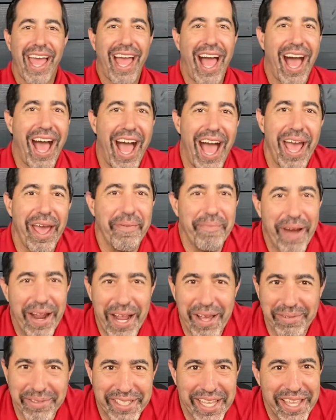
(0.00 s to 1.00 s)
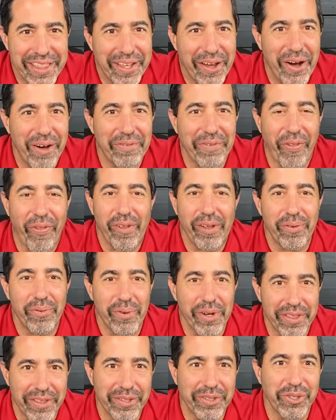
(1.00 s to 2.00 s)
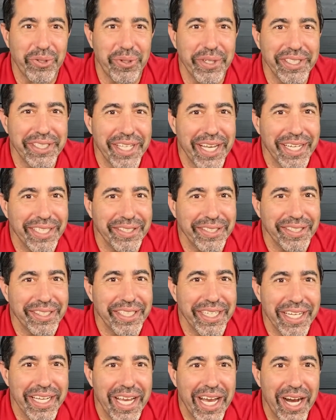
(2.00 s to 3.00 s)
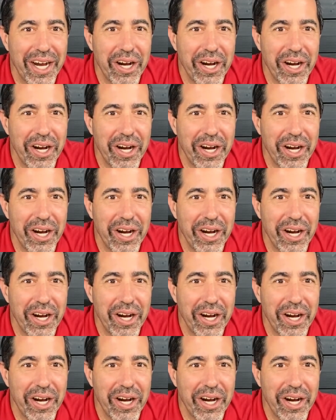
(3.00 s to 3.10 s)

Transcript: Hi, my name is Keith Coughlin with the Joyce Agency.